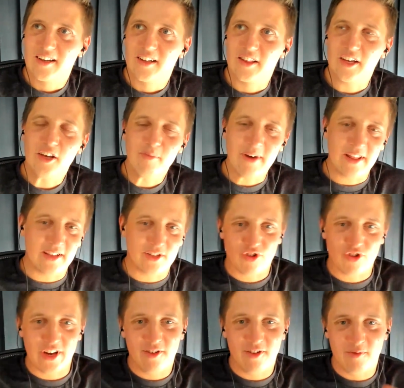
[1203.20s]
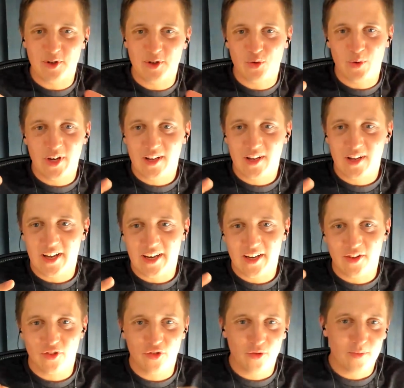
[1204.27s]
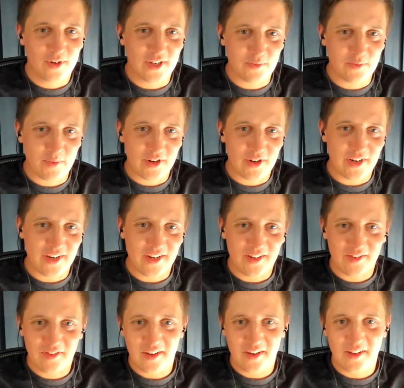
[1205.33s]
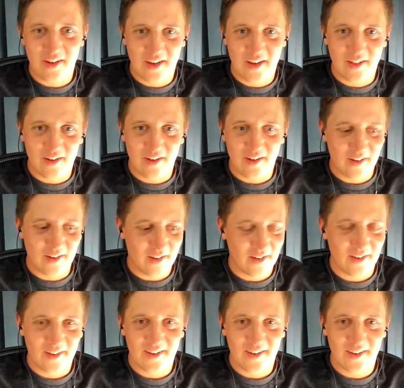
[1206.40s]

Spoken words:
think about this trade-off between like consumer experience and the